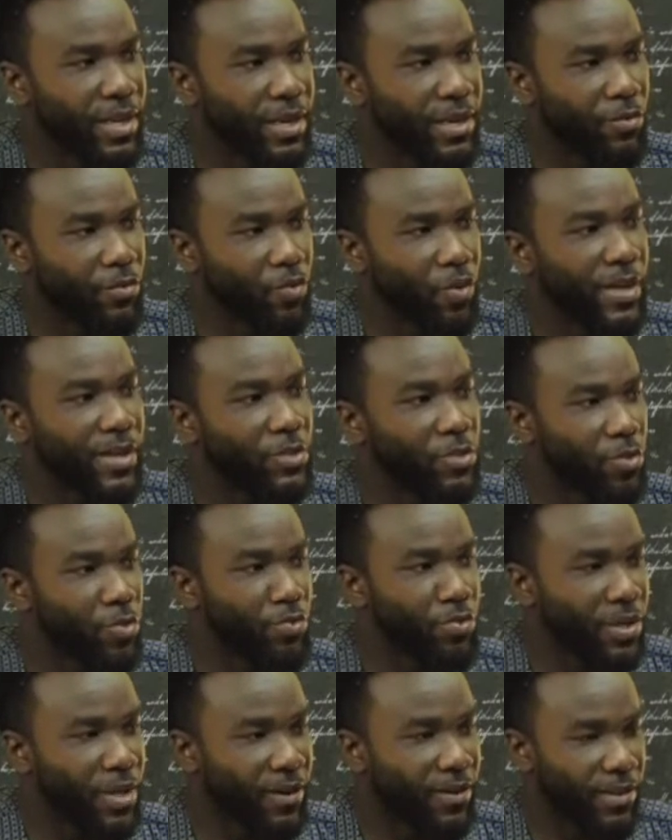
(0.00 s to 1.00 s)
words to
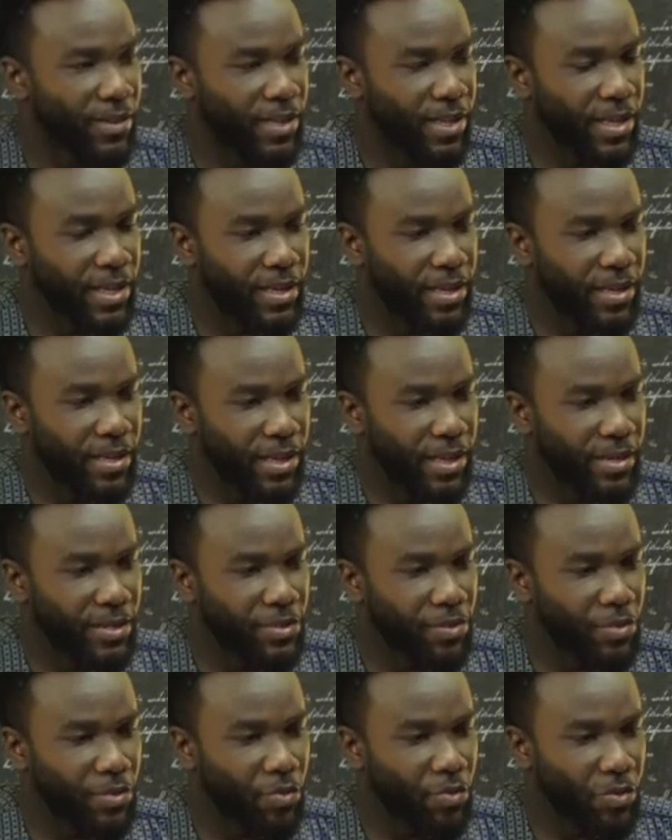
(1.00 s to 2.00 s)
put out there, and
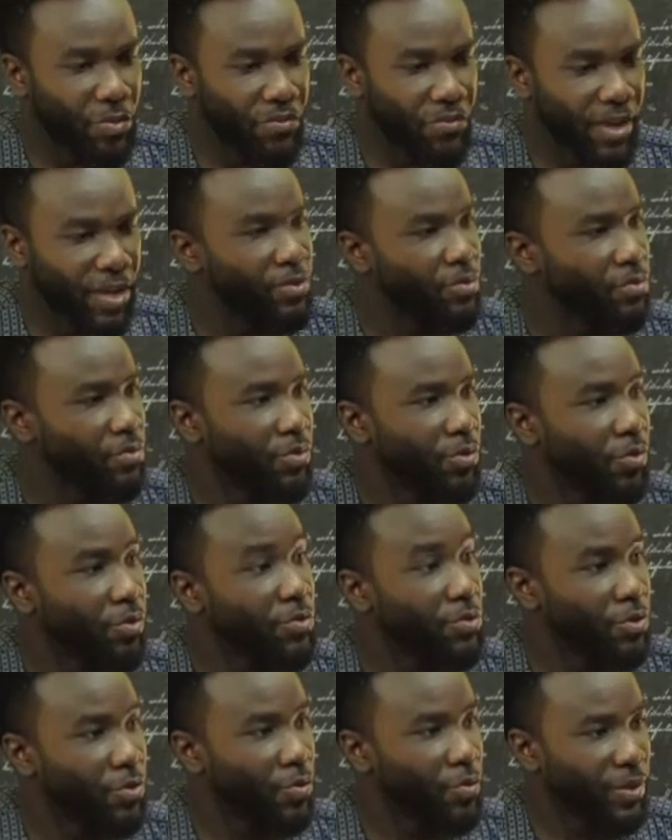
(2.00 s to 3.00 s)
so we've had to
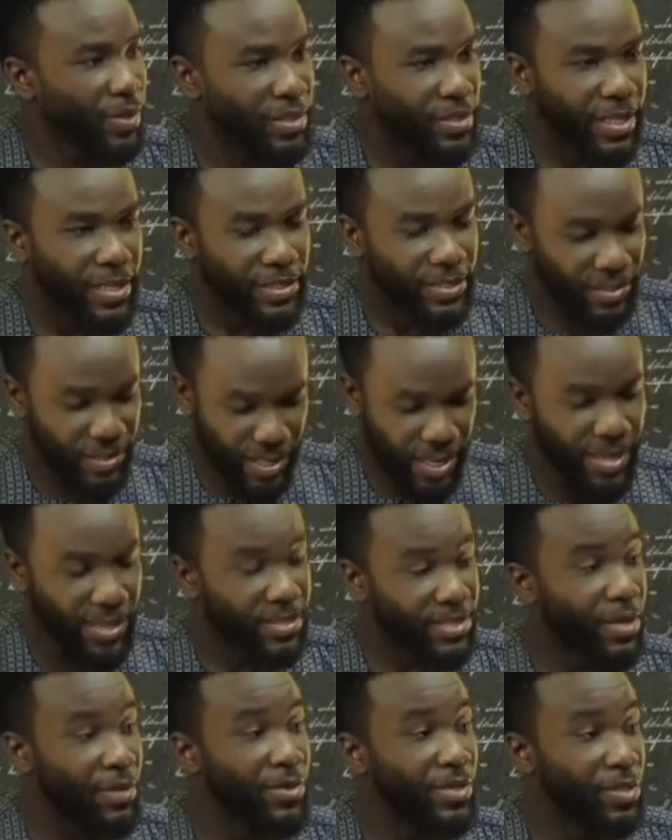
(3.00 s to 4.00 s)
continue with this, and hence
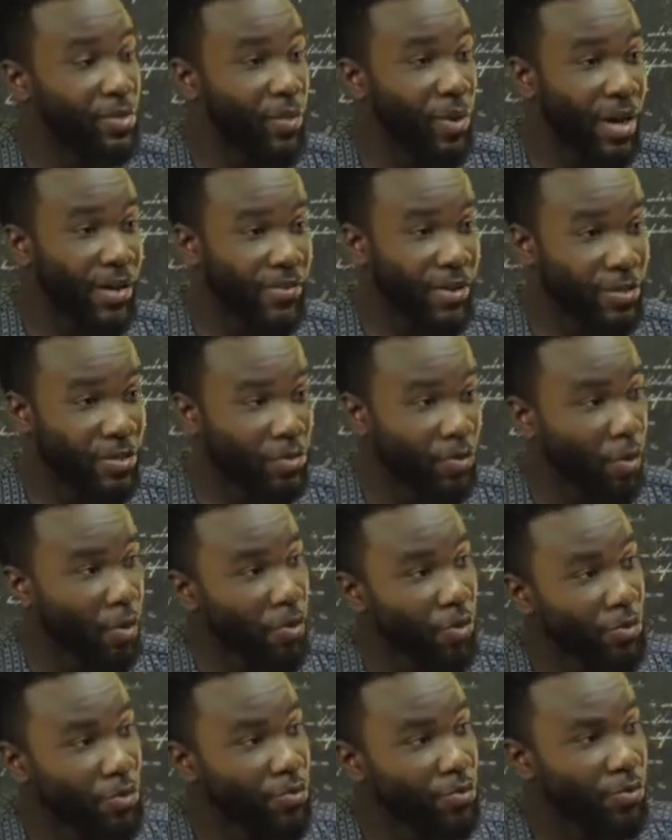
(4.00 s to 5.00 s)
the reason why I've had to
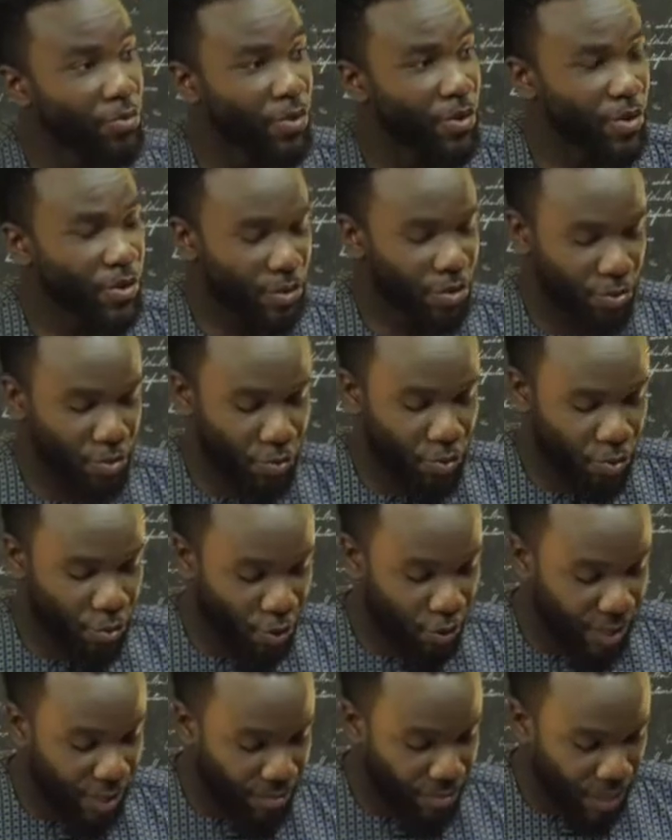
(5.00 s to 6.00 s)
call you to
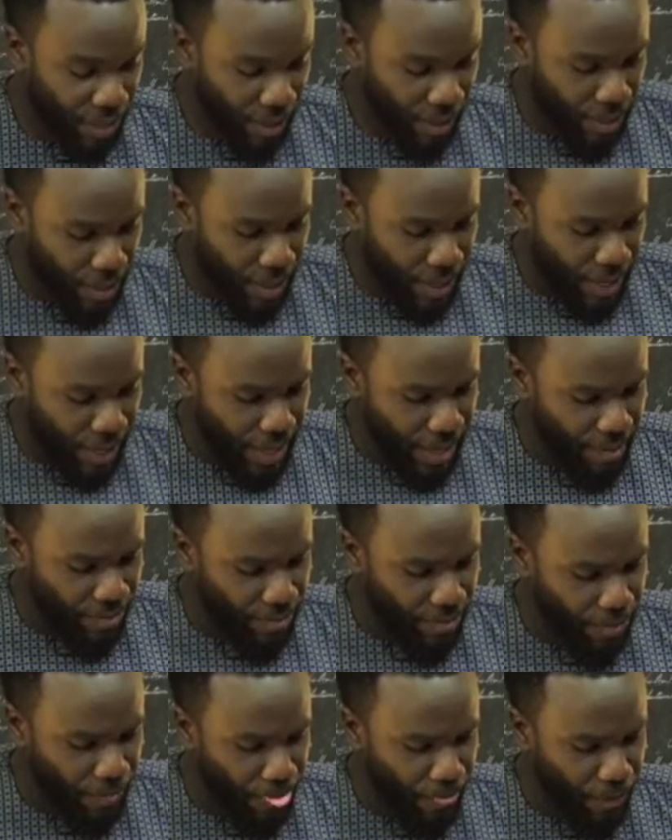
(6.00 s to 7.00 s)
join me.
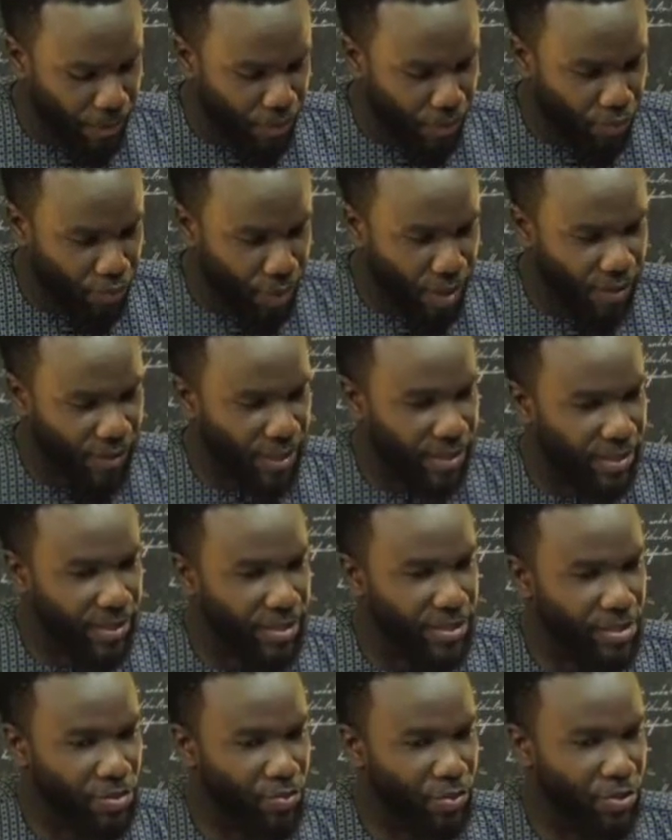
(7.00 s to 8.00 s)
One of the
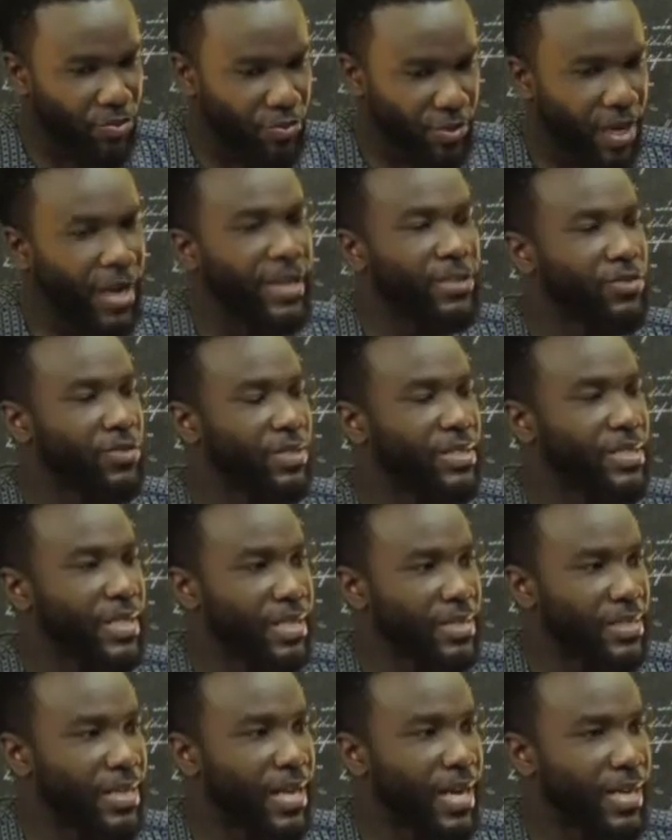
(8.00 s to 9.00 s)
things we tried to
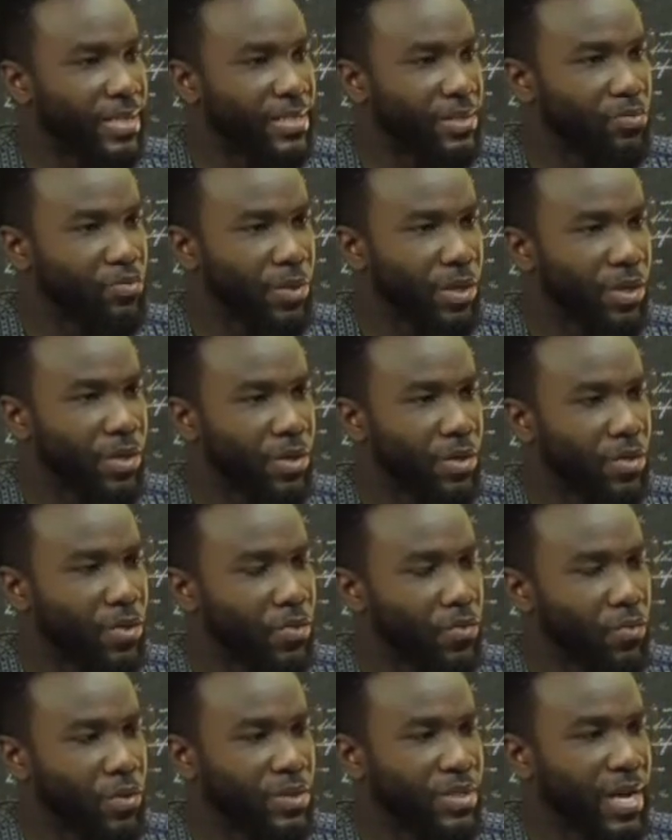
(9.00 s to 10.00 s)
discuss last week
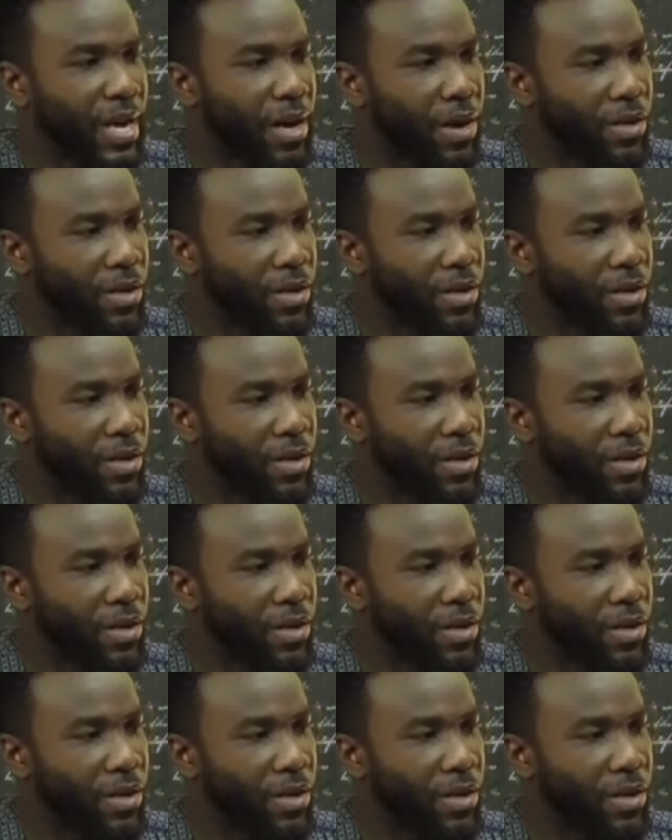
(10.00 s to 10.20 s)
was how